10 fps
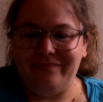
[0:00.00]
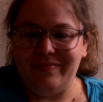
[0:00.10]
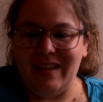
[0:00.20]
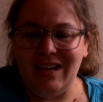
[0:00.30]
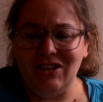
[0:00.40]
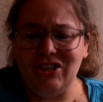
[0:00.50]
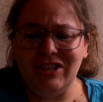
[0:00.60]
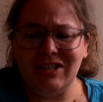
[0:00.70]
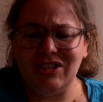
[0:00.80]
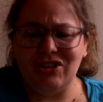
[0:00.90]
And
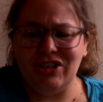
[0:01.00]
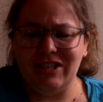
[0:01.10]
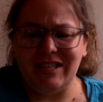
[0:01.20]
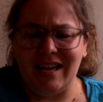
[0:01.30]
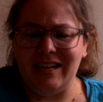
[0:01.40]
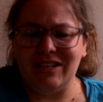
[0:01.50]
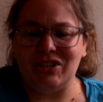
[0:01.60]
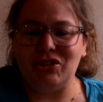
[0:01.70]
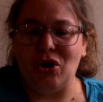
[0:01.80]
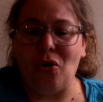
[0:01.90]
she said it
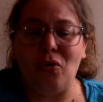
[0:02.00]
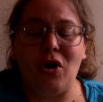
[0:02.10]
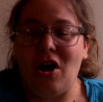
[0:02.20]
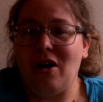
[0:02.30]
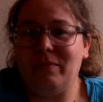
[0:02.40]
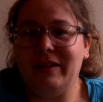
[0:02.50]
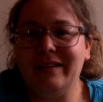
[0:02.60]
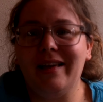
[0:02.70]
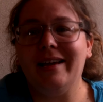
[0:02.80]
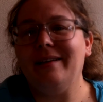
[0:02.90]
so calmly,
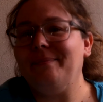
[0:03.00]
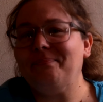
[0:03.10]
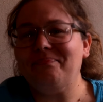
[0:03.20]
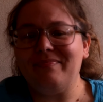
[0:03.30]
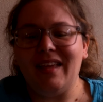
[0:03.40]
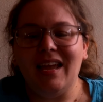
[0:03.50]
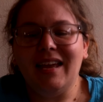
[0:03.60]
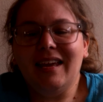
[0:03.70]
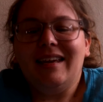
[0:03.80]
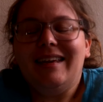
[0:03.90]
like,
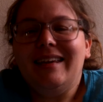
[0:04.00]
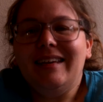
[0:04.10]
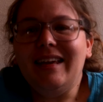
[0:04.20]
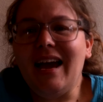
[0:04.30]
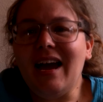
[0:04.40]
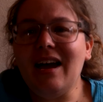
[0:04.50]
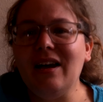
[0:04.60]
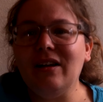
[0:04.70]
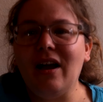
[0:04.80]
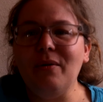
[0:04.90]
yeah,
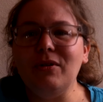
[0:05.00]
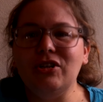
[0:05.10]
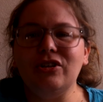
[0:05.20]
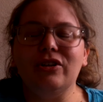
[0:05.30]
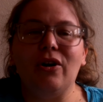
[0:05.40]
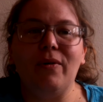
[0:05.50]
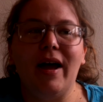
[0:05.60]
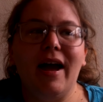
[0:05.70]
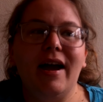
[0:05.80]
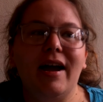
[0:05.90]
I want you to go
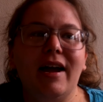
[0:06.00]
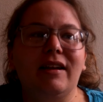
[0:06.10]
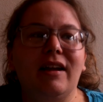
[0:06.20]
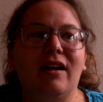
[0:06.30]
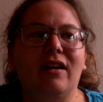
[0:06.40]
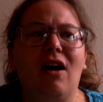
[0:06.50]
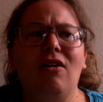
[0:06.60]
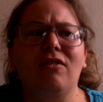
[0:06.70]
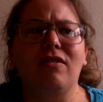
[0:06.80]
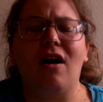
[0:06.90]
ahead.
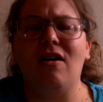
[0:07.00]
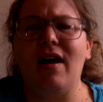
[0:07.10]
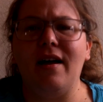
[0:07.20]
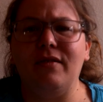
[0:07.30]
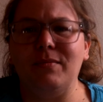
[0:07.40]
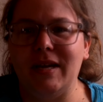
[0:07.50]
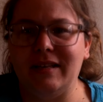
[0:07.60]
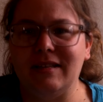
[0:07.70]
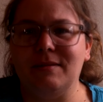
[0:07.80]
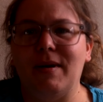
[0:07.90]
I'll have them take
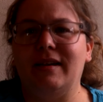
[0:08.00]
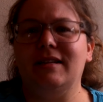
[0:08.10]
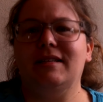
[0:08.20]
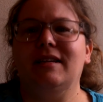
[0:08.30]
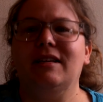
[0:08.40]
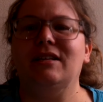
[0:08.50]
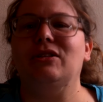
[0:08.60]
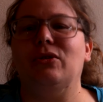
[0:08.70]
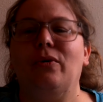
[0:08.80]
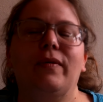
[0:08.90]
this medicine
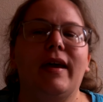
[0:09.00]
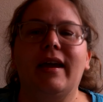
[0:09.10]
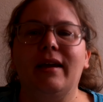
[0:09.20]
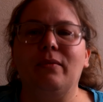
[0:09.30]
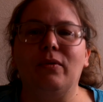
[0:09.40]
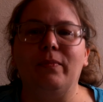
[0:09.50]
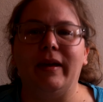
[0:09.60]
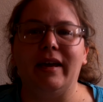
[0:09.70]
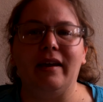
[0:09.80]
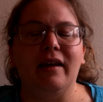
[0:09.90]
so they will
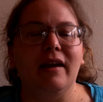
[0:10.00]
be